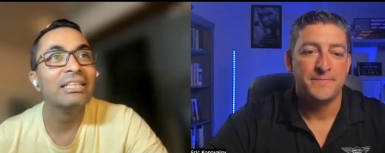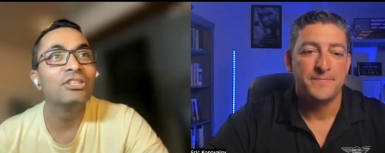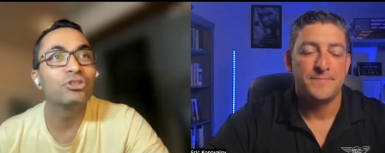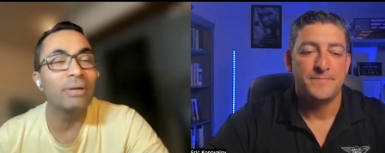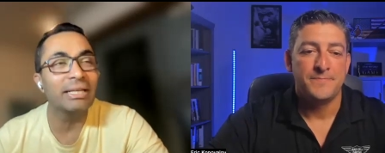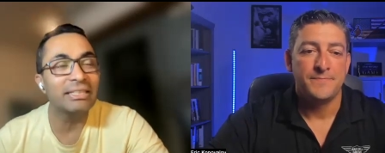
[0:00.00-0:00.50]
Speaker 1: So,
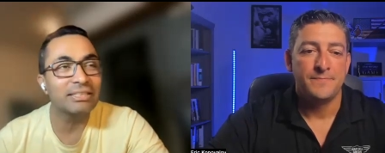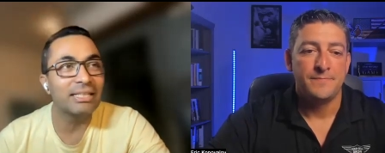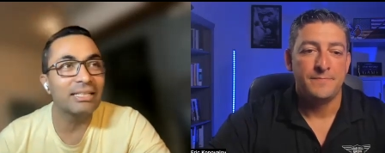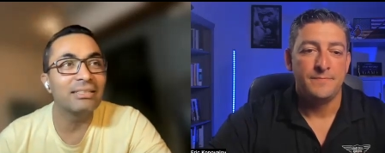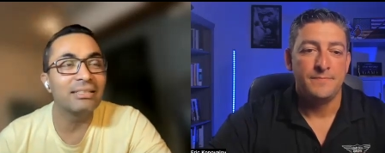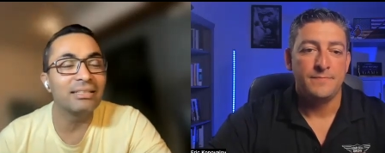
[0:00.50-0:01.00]
like I
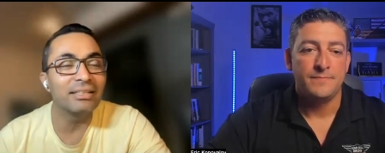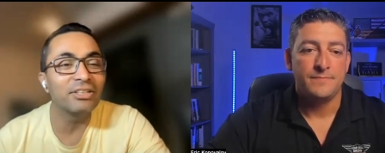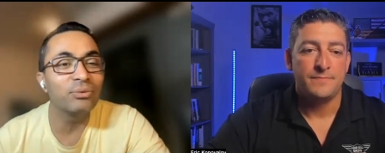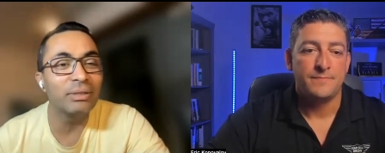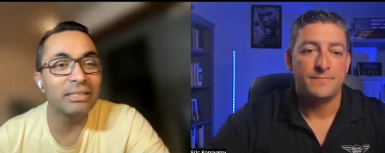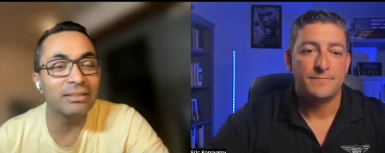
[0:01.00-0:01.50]
said, uh, you know,
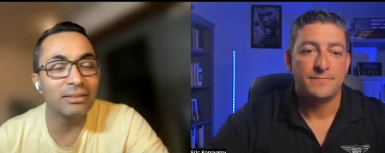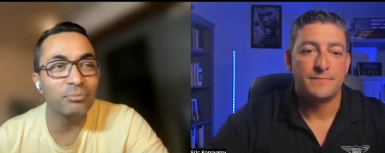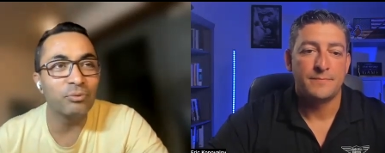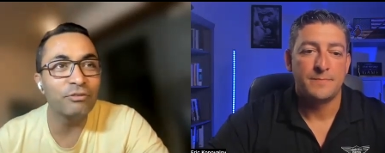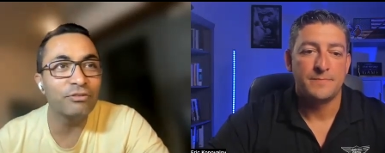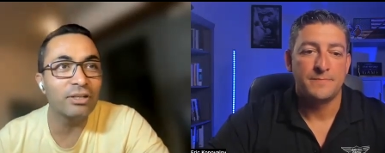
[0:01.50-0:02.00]
earlier,
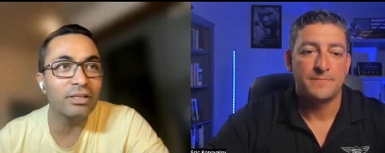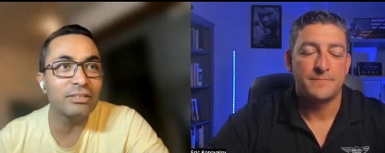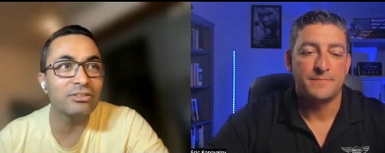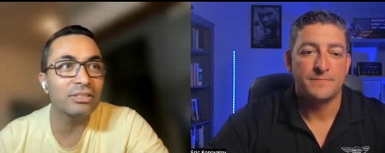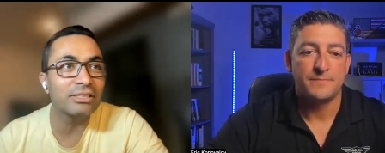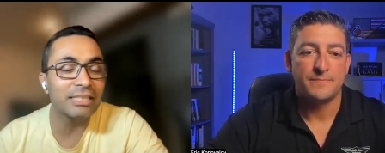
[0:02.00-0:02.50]
we've got
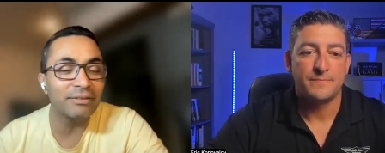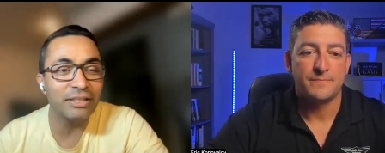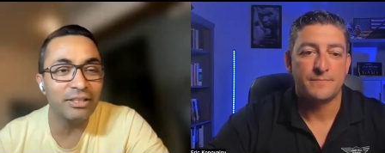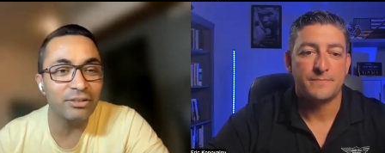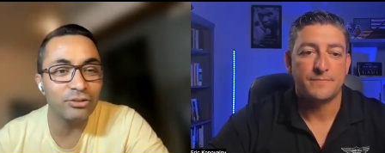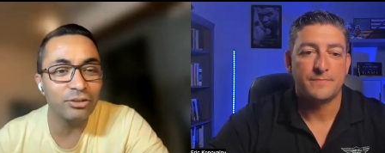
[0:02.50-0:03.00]
six, seven
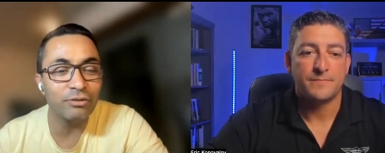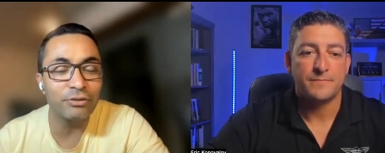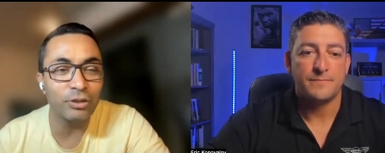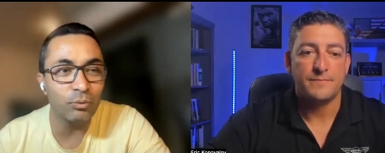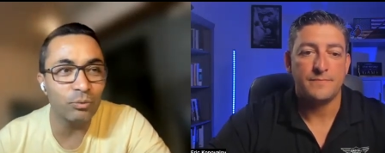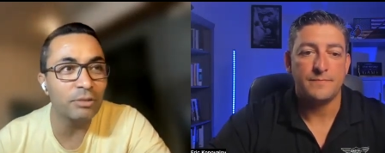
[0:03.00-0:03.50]
years of you know
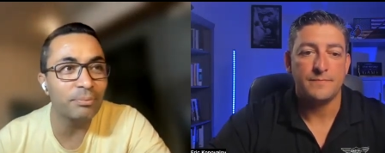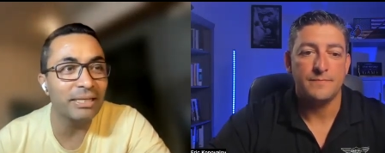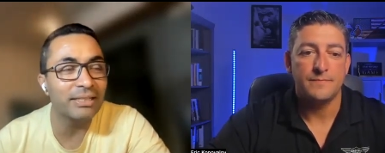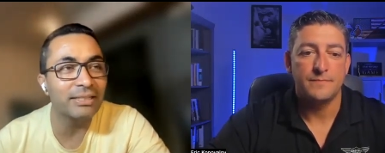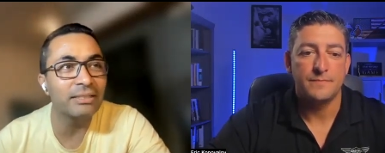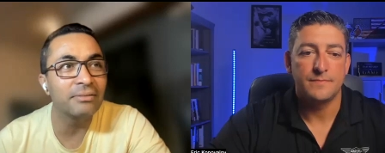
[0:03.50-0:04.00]
work behind
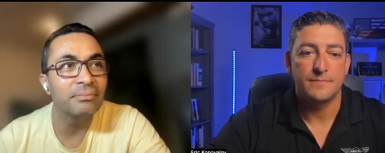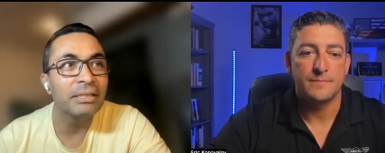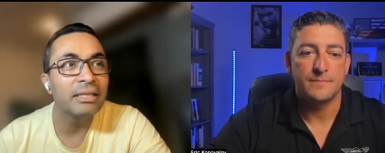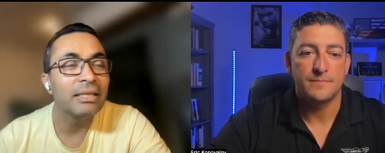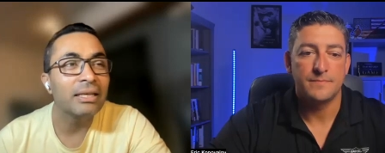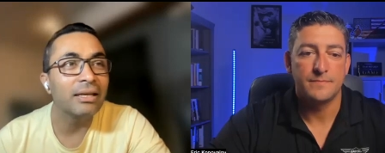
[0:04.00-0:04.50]
it
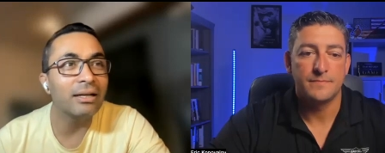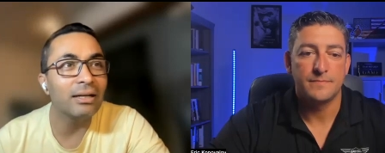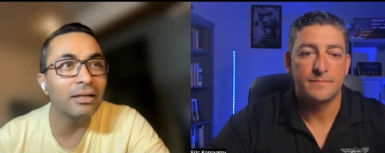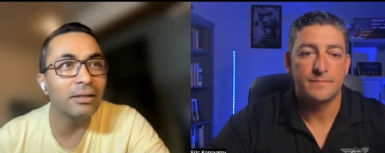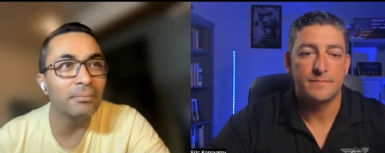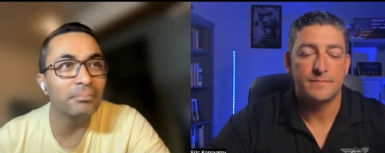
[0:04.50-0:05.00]

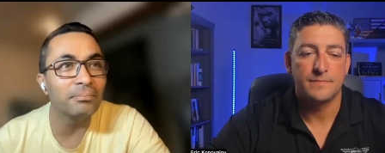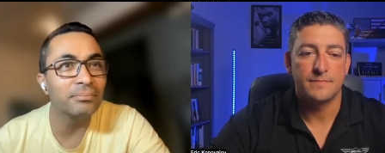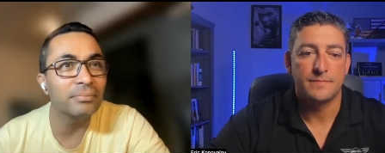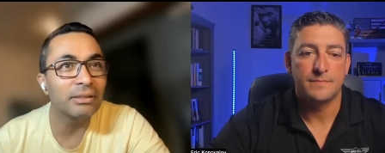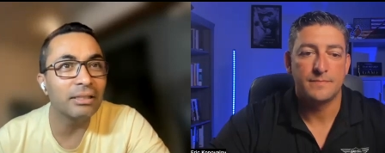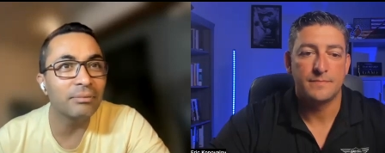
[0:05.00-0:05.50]
um,
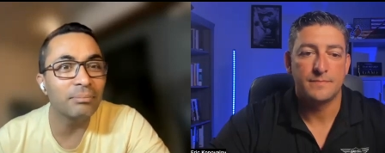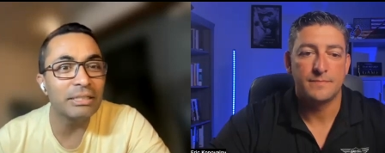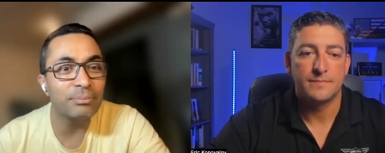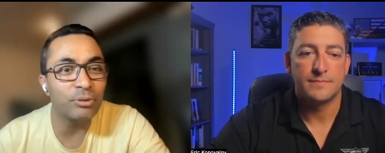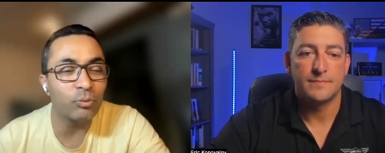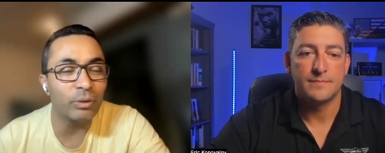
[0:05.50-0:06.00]
there are
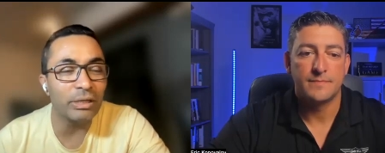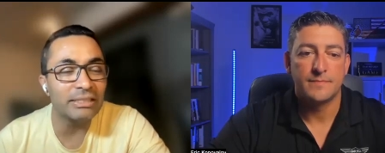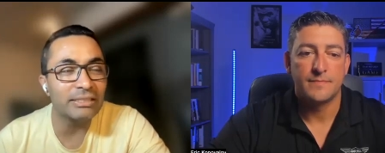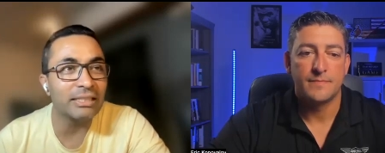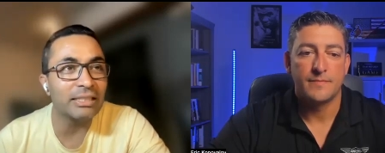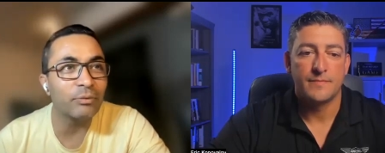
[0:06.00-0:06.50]
multiple ways i
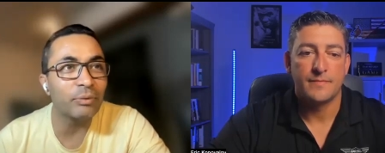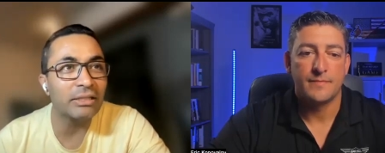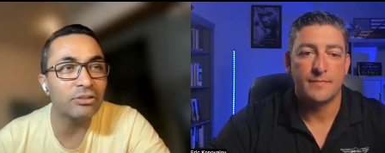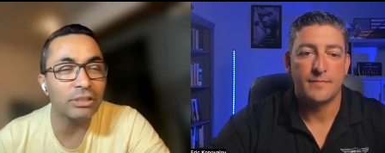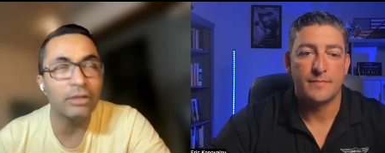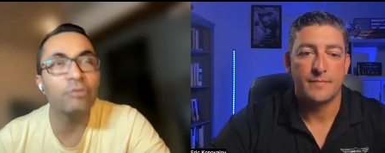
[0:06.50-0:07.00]
think we can
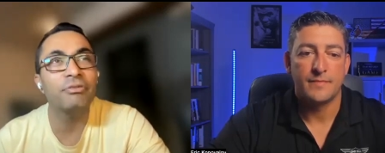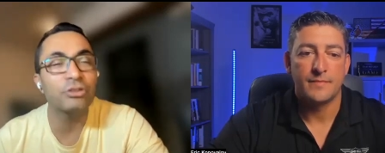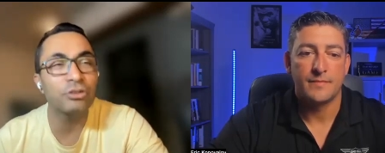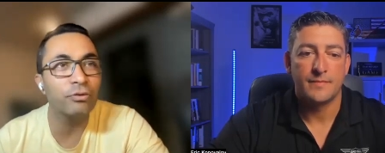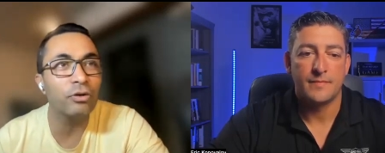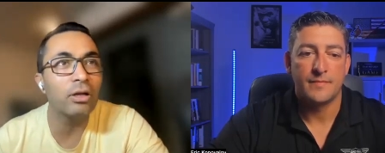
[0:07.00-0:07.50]
say you first of
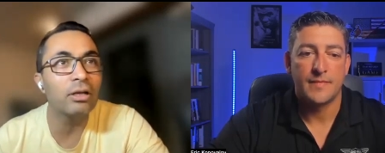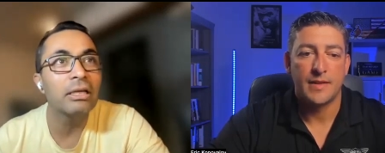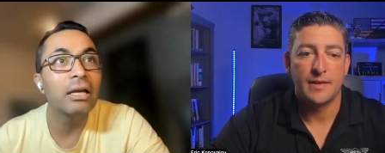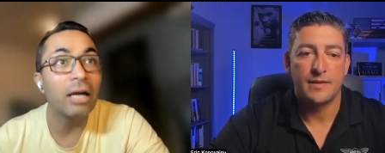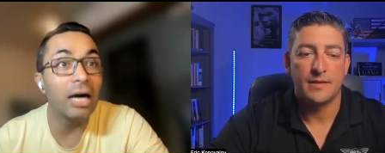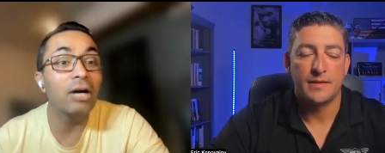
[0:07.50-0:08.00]
all
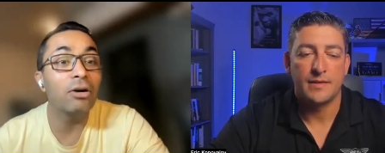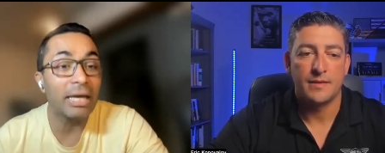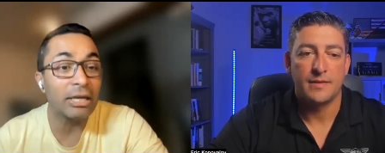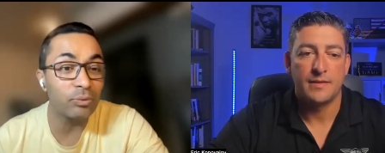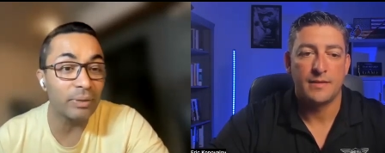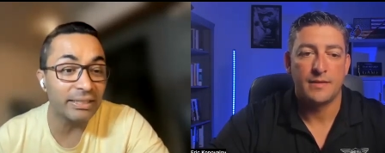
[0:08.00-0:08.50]
how
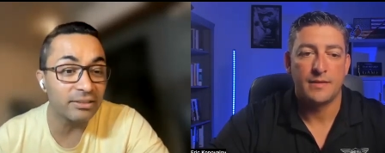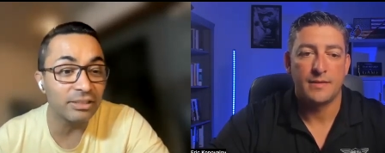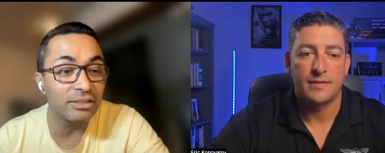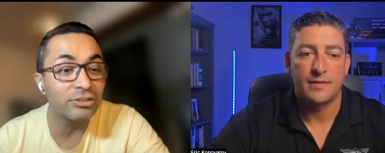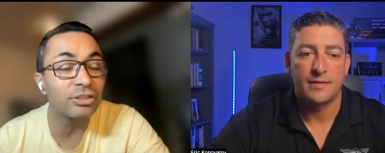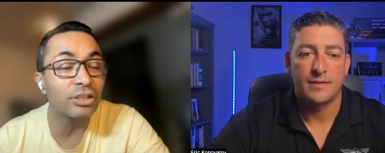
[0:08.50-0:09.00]
accurate is
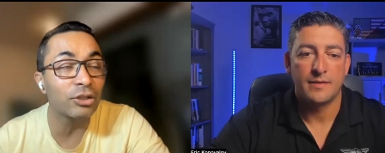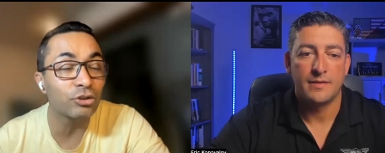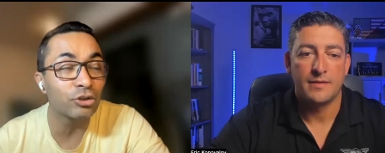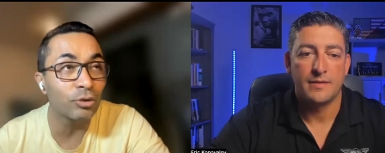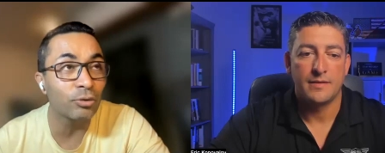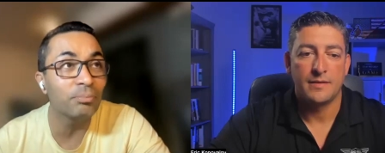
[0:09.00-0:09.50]
this you know
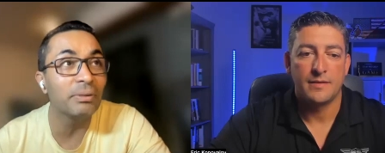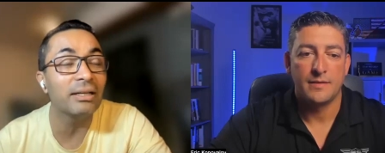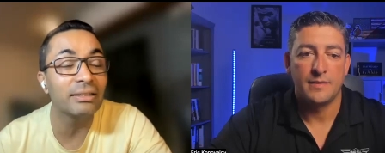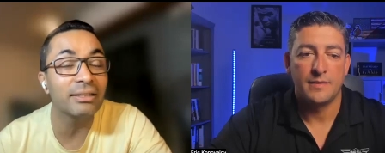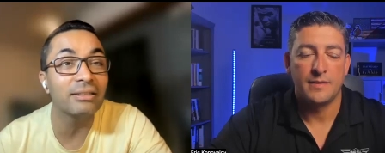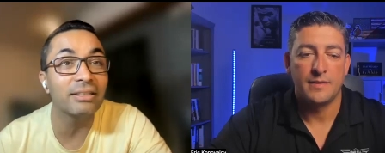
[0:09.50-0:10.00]
so uh, i
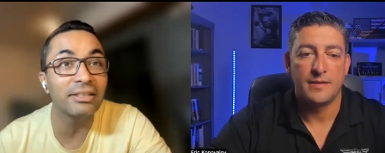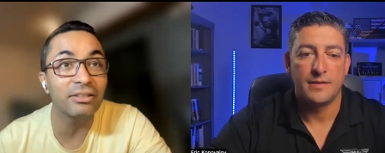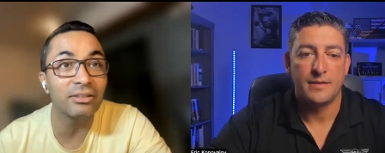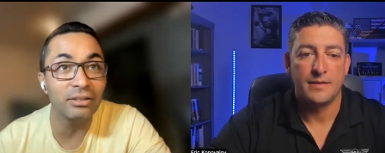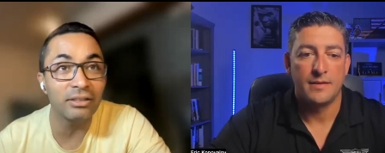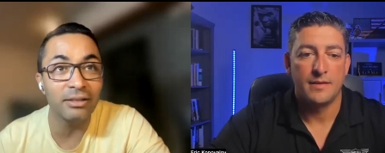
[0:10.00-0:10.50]
think
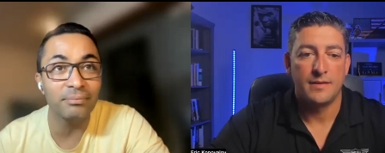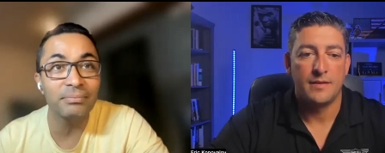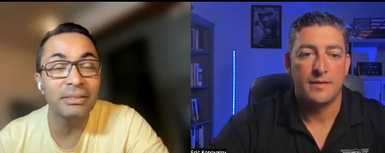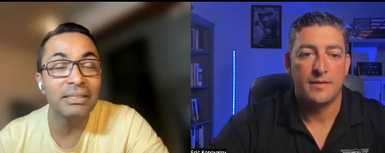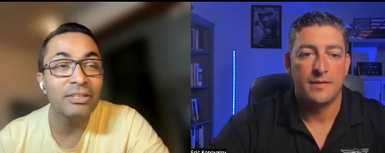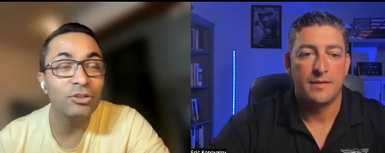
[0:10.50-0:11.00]
earlier uh,
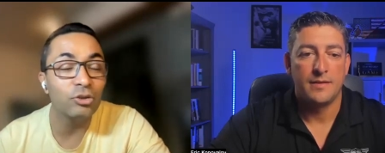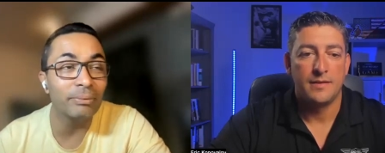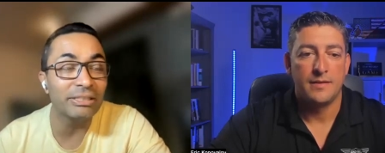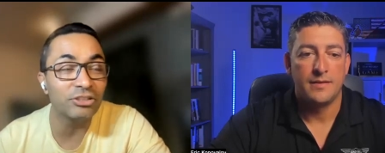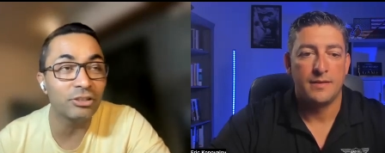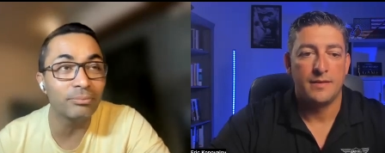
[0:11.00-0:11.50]
you
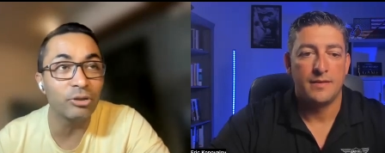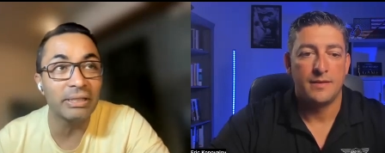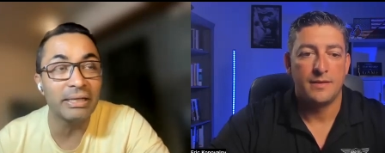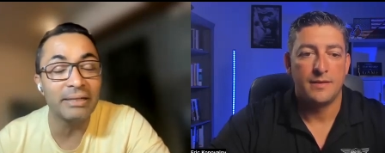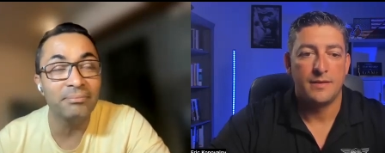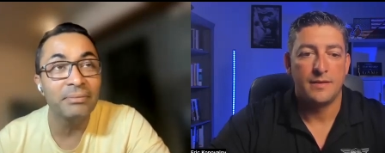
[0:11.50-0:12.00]
mentioned about
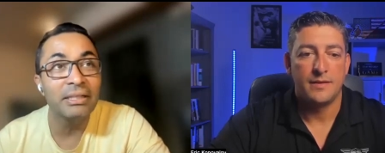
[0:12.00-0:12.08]
that